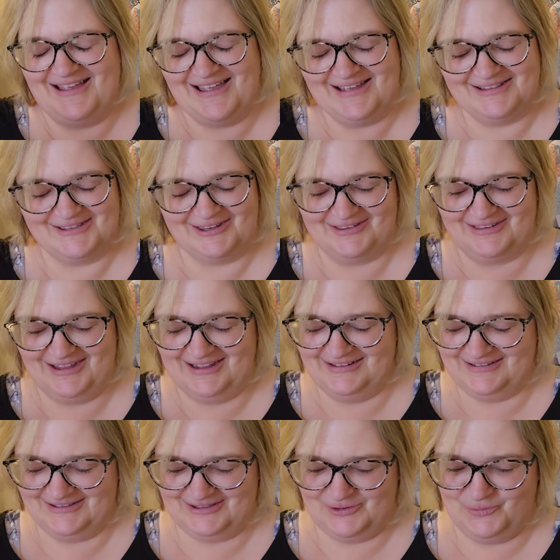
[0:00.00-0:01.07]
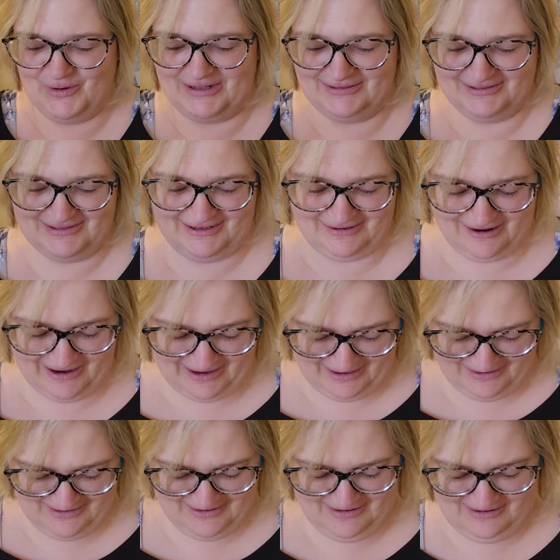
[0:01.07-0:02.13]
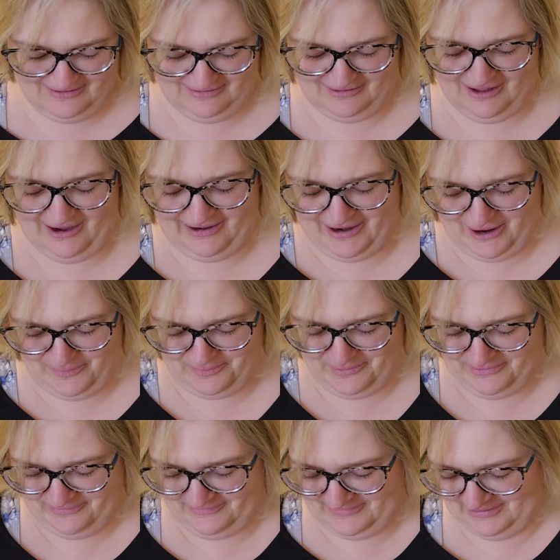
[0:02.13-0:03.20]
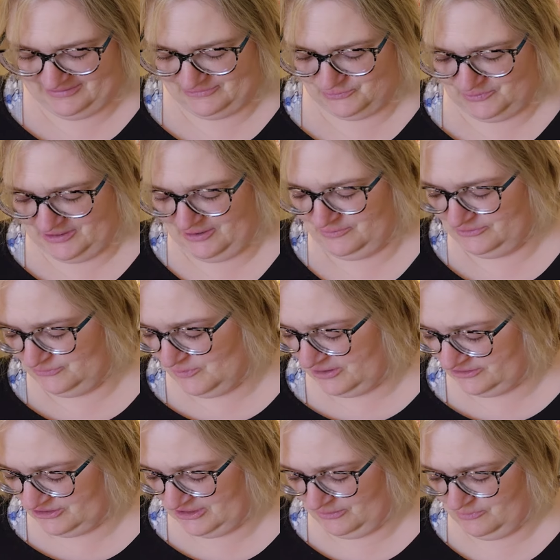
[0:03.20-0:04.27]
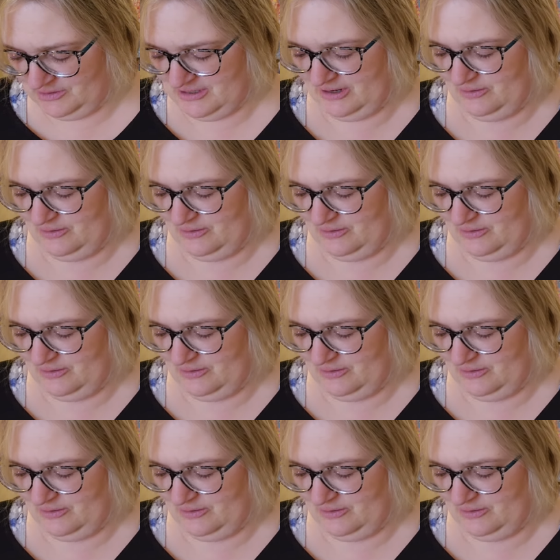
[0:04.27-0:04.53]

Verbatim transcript: It's, it's the Wednesday night lineup is what I was watching when